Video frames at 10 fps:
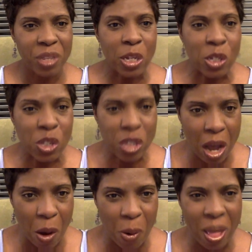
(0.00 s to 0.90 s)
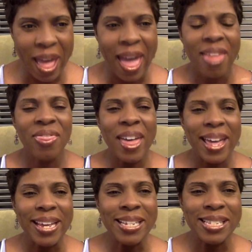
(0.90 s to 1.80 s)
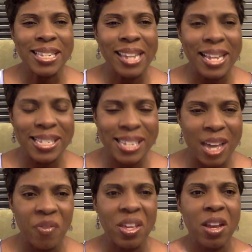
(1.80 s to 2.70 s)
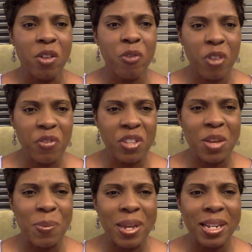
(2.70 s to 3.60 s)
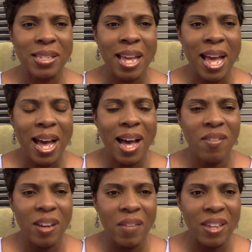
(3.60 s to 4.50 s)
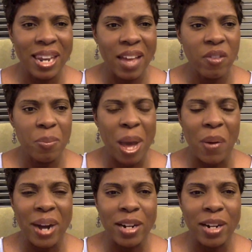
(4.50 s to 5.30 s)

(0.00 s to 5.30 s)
So that is Celeste Cuffey here, 15 minutes of living life empowered.